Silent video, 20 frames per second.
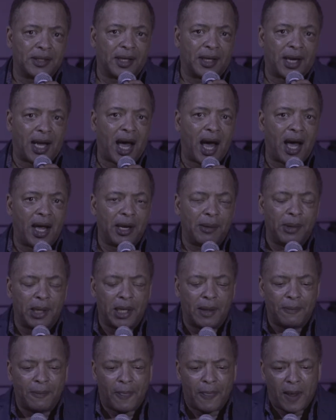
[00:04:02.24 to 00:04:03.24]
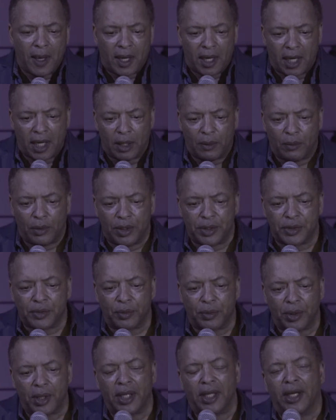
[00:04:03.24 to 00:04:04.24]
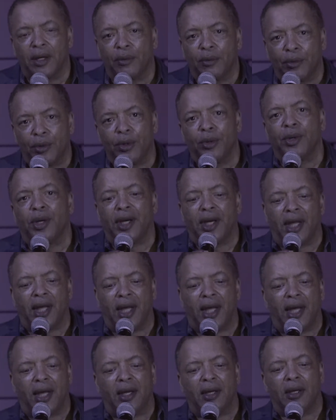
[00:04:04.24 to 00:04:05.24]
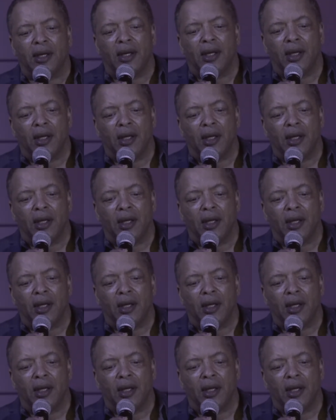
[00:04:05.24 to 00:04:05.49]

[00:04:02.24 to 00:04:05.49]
economy, it was really rooted in